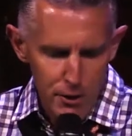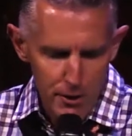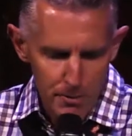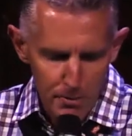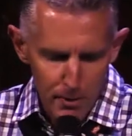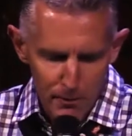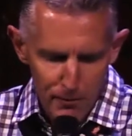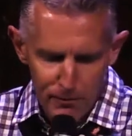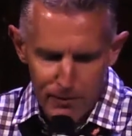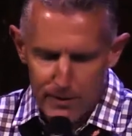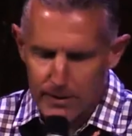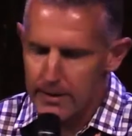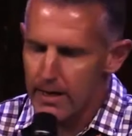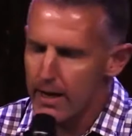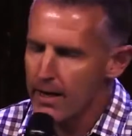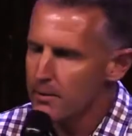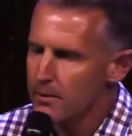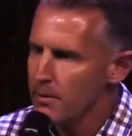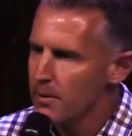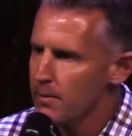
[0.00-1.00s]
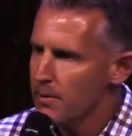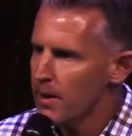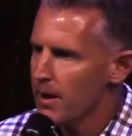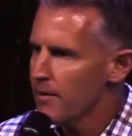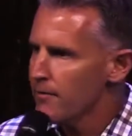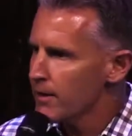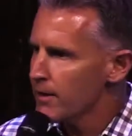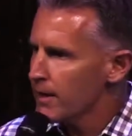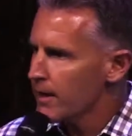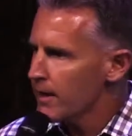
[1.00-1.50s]
in Bloemfontein. We were
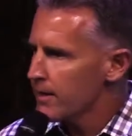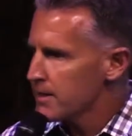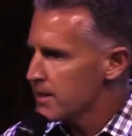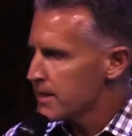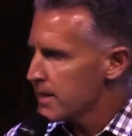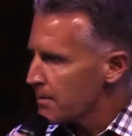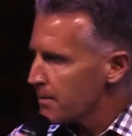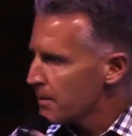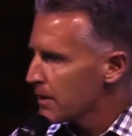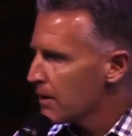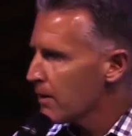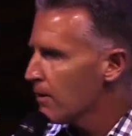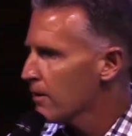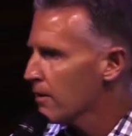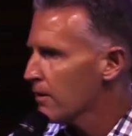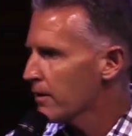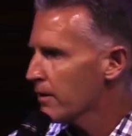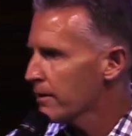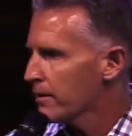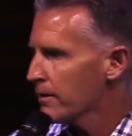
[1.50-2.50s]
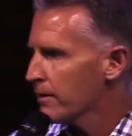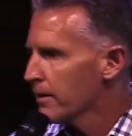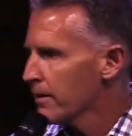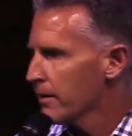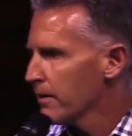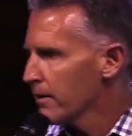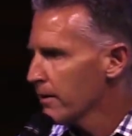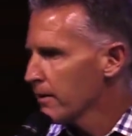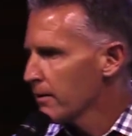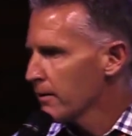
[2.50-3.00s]
having a seminar on
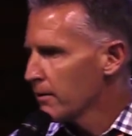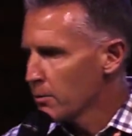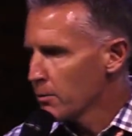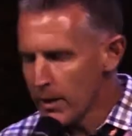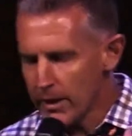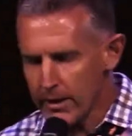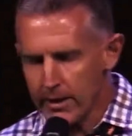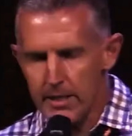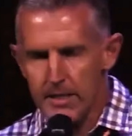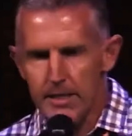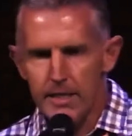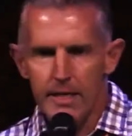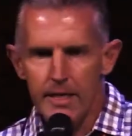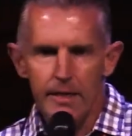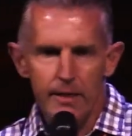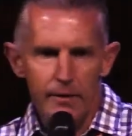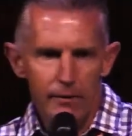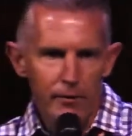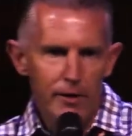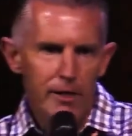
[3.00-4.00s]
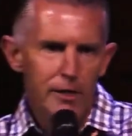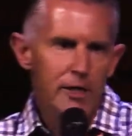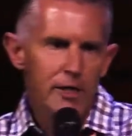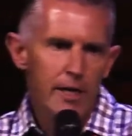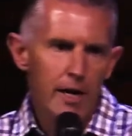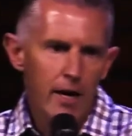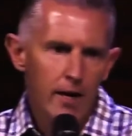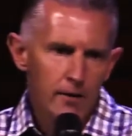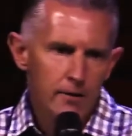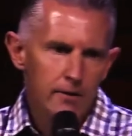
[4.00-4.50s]
witnessing and reaching
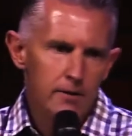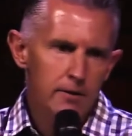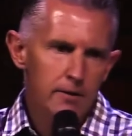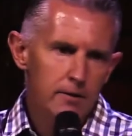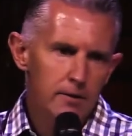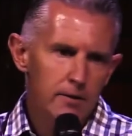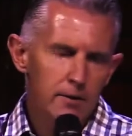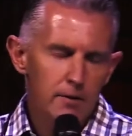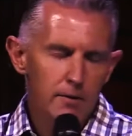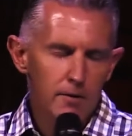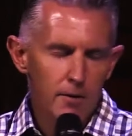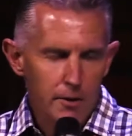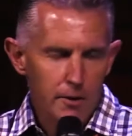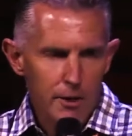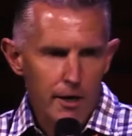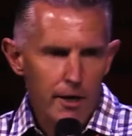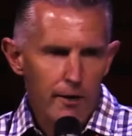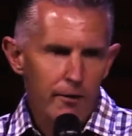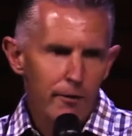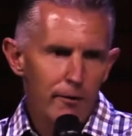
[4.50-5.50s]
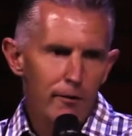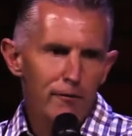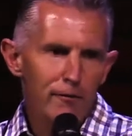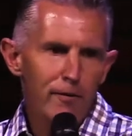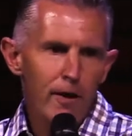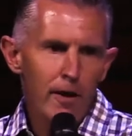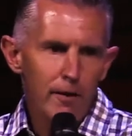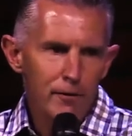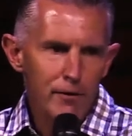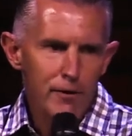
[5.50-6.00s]
out, a share your
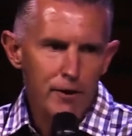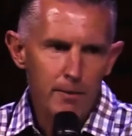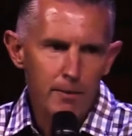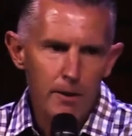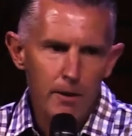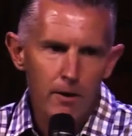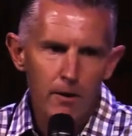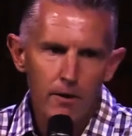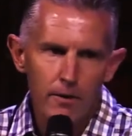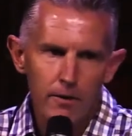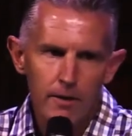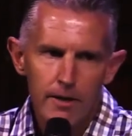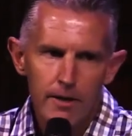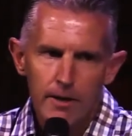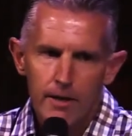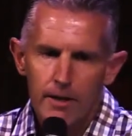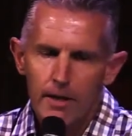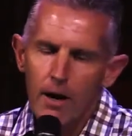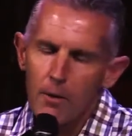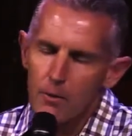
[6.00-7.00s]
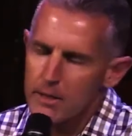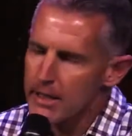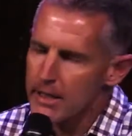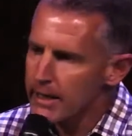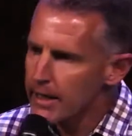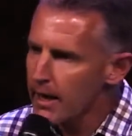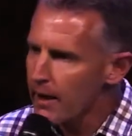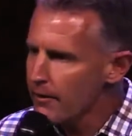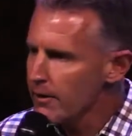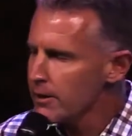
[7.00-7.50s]
faith seminar. And I was
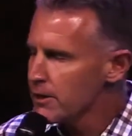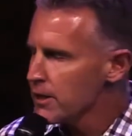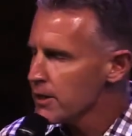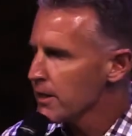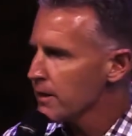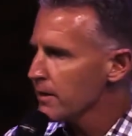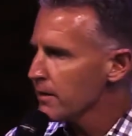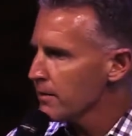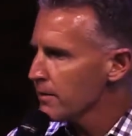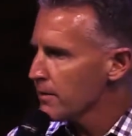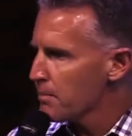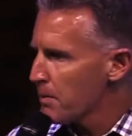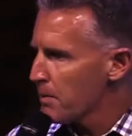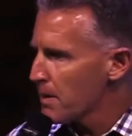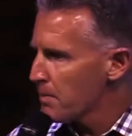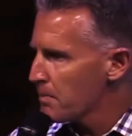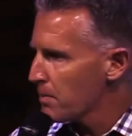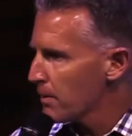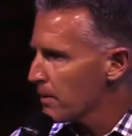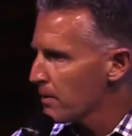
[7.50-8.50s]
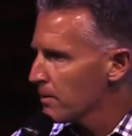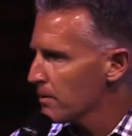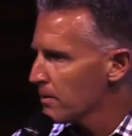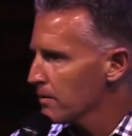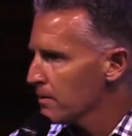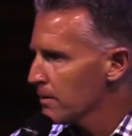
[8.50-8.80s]
encouraging the people